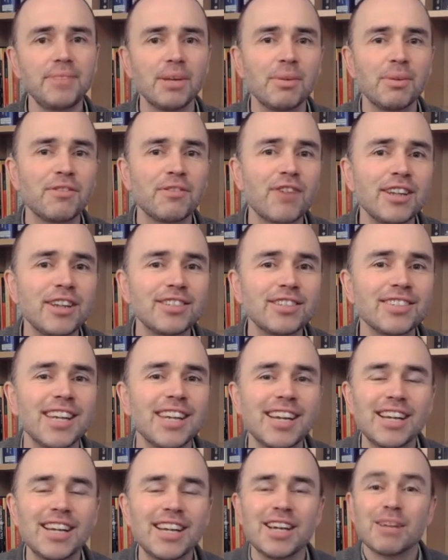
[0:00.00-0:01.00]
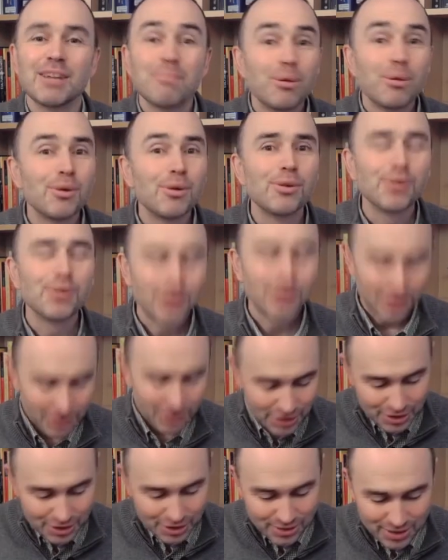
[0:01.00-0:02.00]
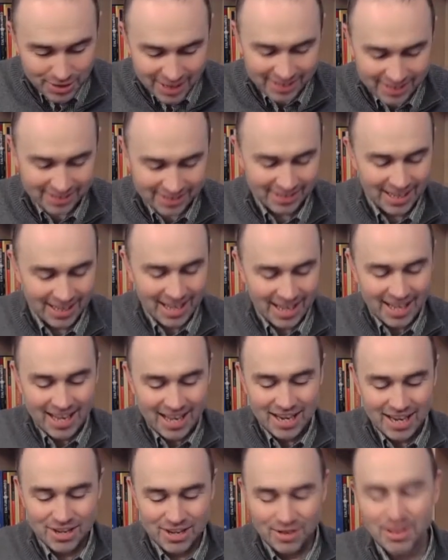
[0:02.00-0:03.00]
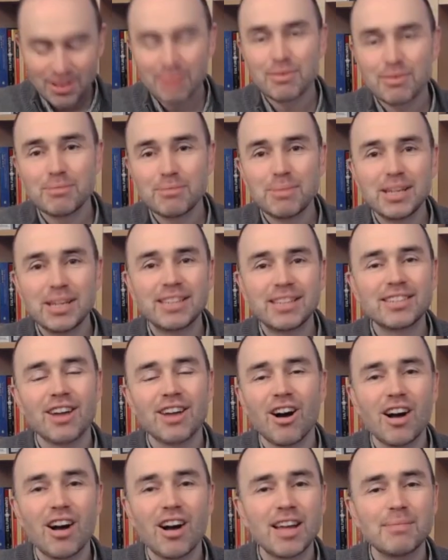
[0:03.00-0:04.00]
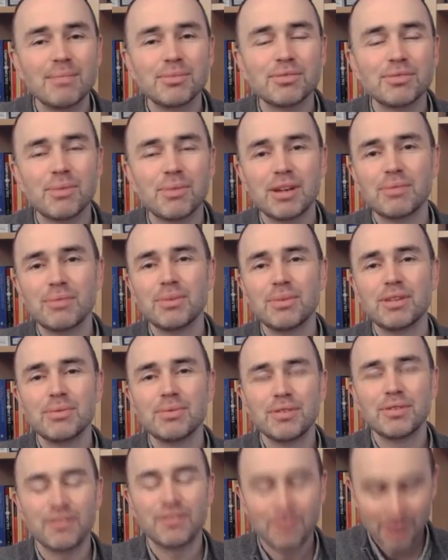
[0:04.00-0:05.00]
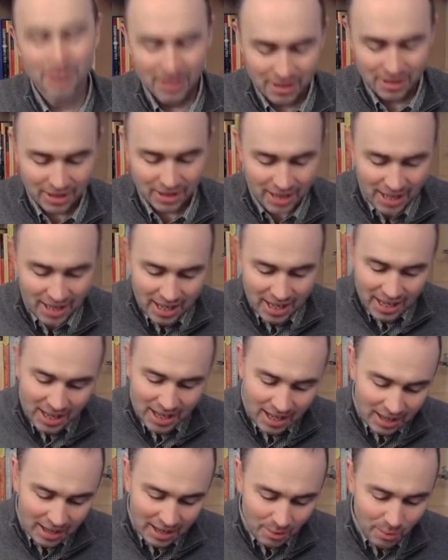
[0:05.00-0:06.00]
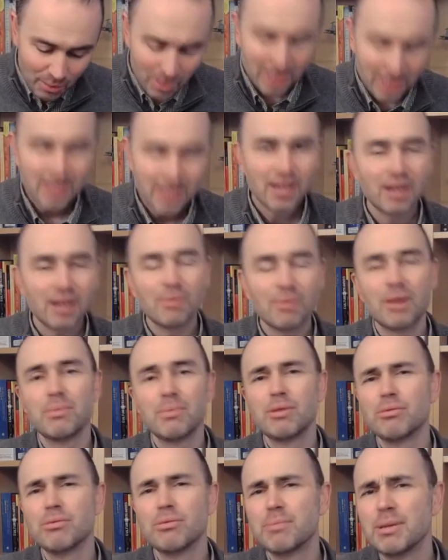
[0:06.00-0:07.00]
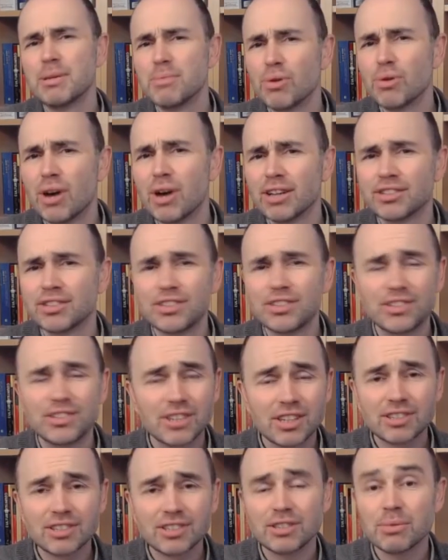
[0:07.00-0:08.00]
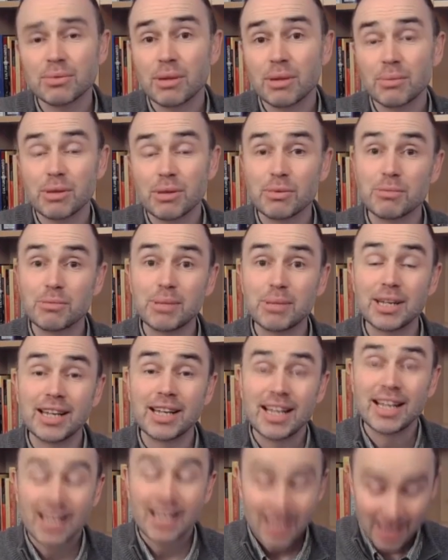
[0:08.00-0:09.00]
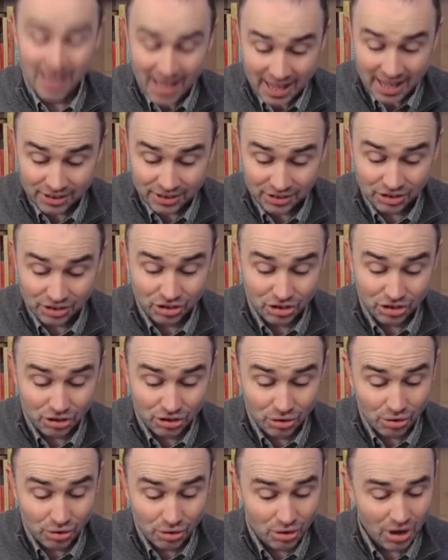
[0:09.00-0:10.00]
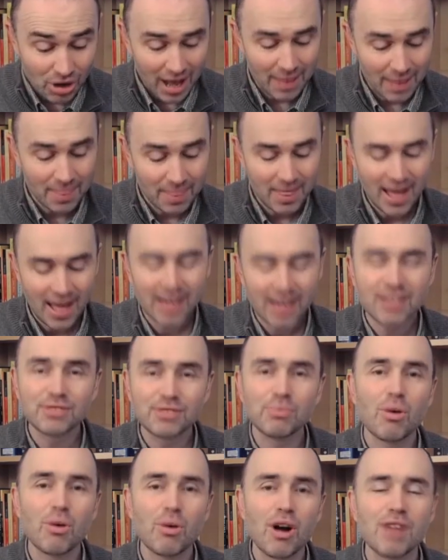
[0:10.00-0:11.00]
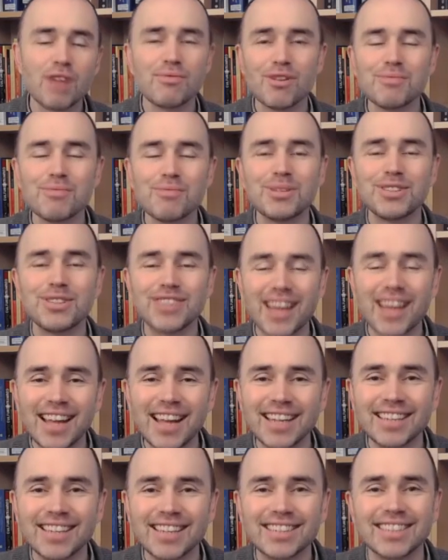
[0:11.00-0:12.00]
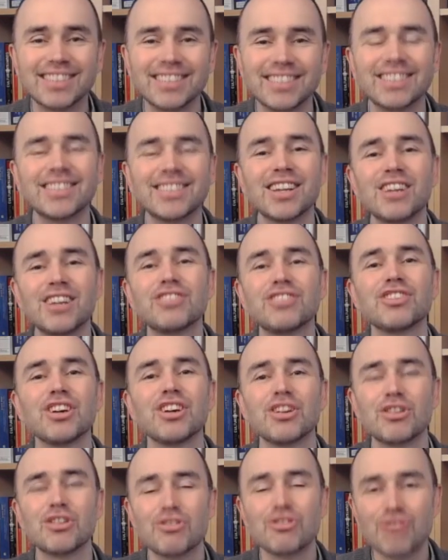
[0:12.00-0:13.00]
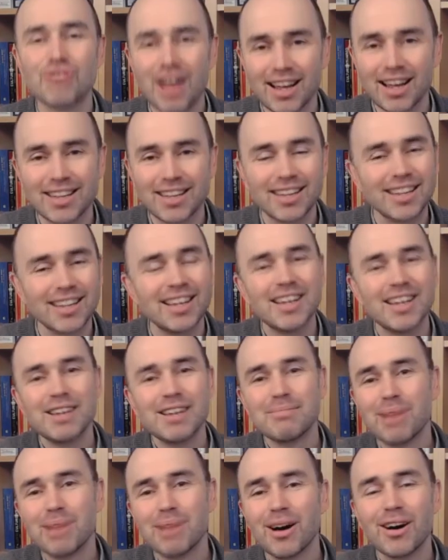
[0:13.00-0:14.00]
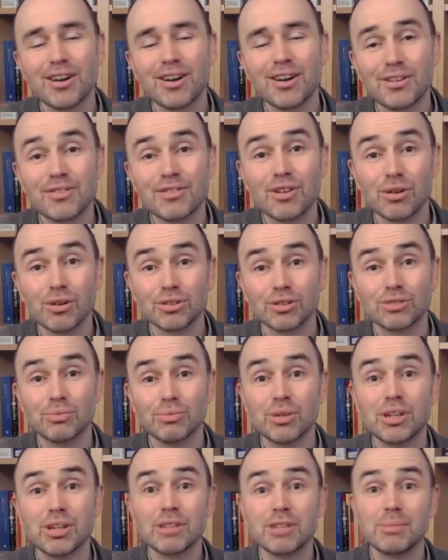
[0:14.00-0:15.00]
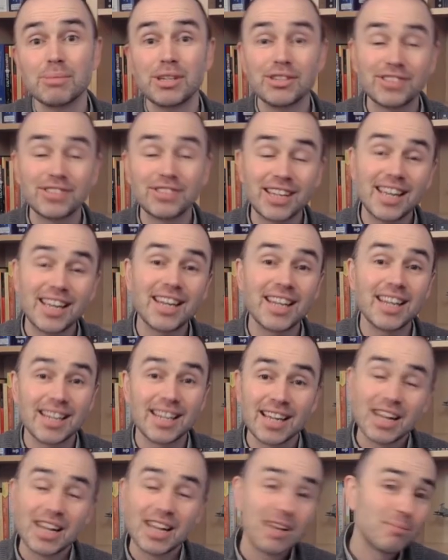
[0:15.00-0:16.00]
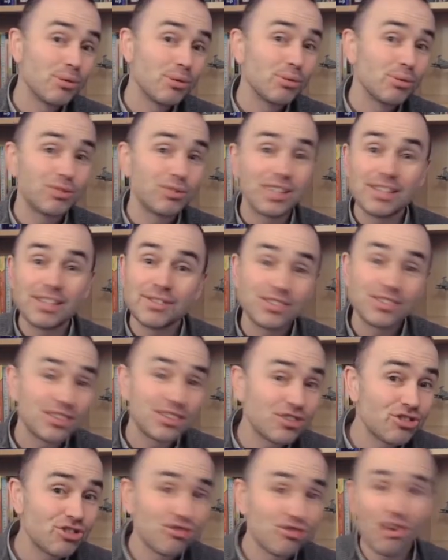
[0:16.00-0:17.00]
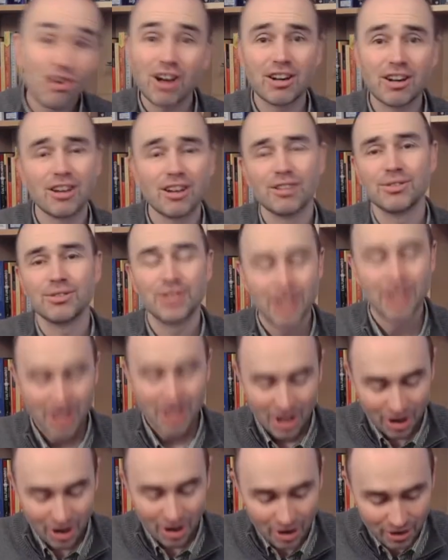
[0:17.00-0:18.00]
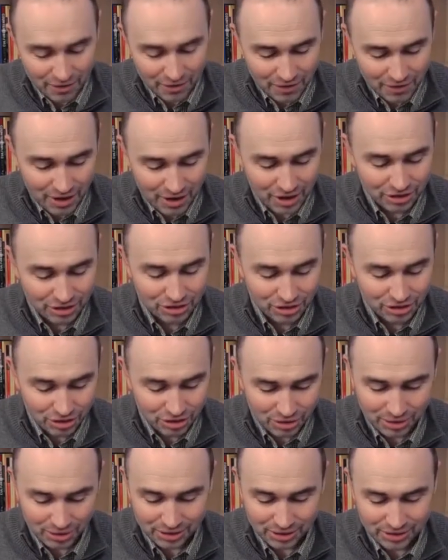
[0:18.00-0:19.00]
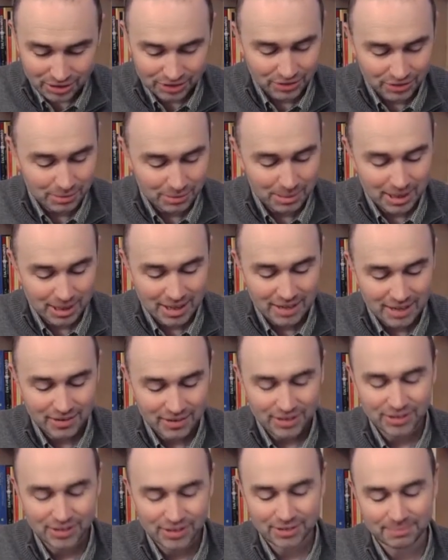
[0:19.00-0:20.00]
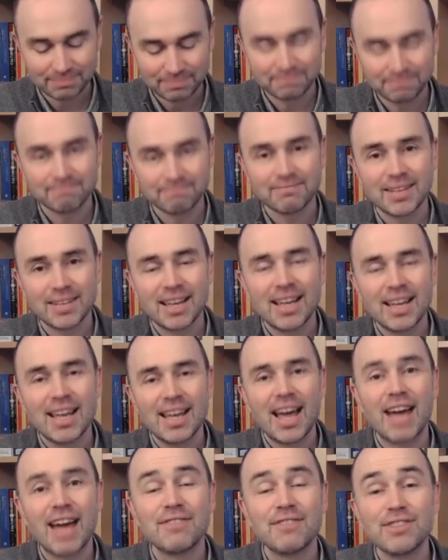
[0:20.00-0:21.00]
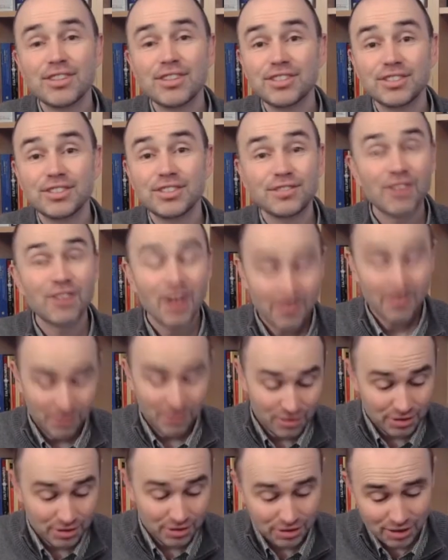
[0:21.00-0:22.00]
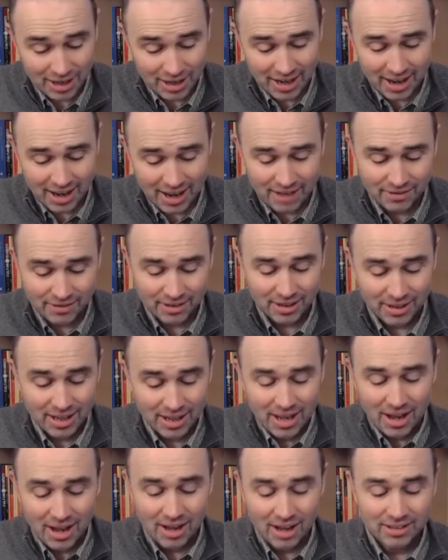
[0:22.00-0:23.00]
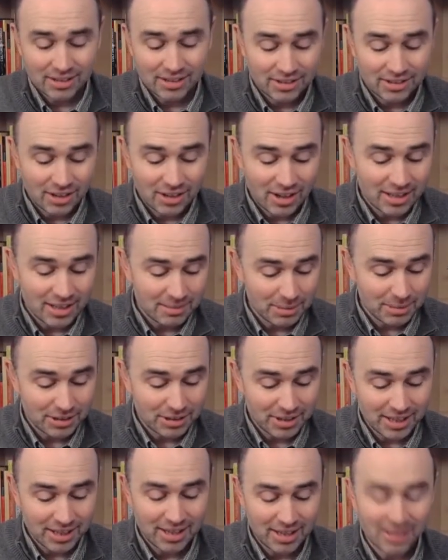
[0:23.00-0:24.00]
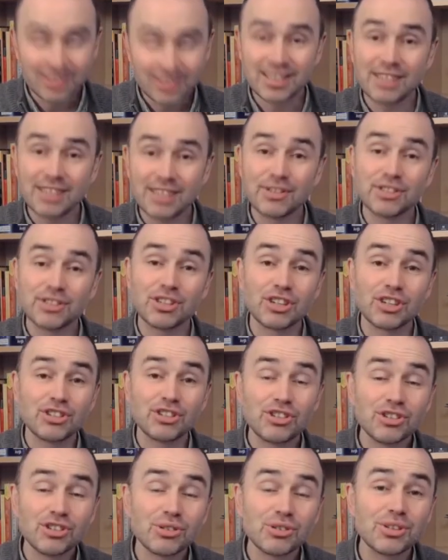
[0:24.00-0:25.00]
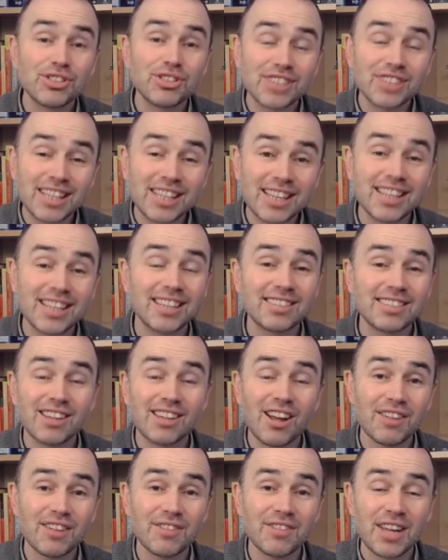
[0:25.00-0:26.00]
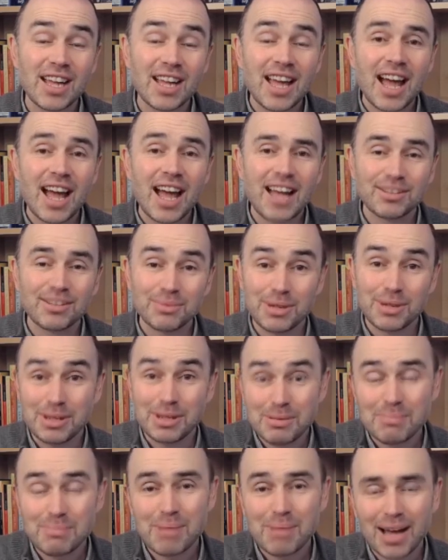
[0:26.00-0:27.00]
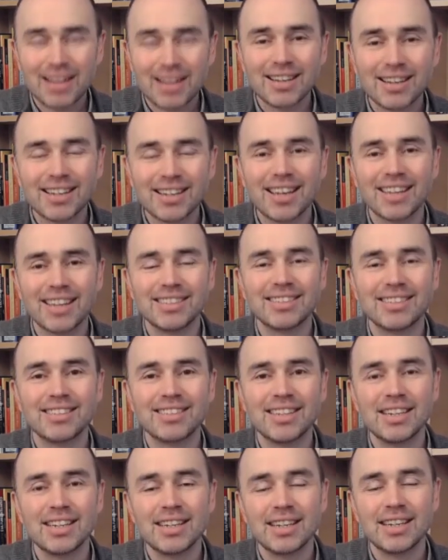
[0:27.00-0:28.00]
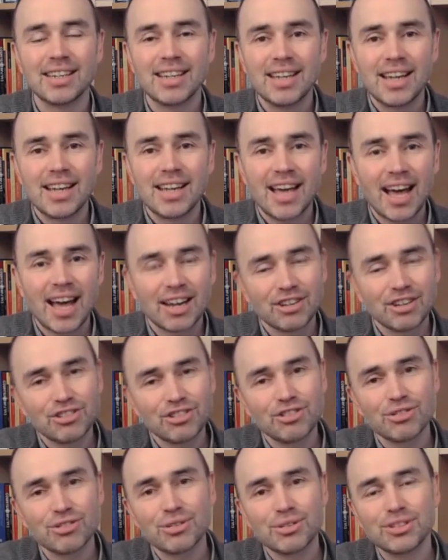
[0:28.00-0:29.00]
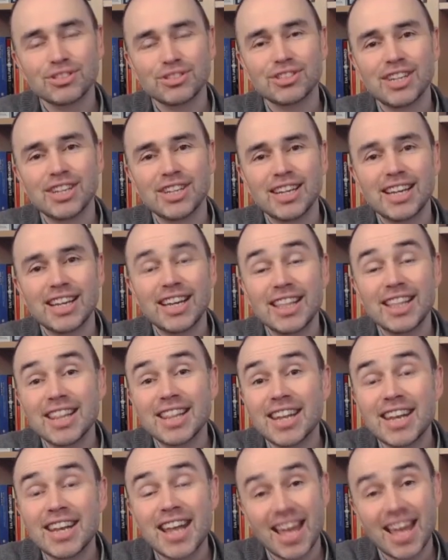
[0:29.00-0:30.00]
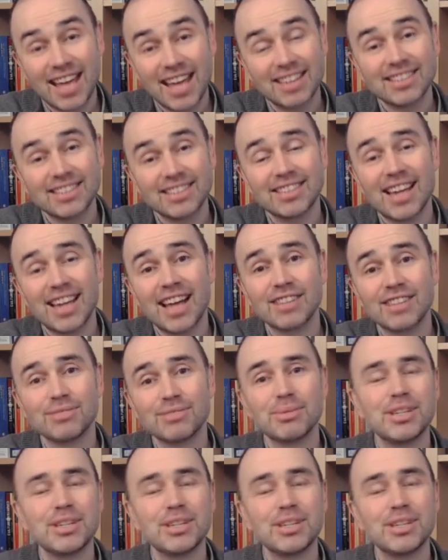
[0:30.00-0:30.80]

Well, friends, Paul knew this. He knew there would be times when we would feel weaker, when we would be more uncertain, when we would be less sure. And that is why Romans 8 is such a cracking part of God's word, because in it, Paul delivers a truckload of assurance for believers. And verses 5 through to 11 are designed in particular to give us assurance in this life as we battle against sin, and assurance in the next as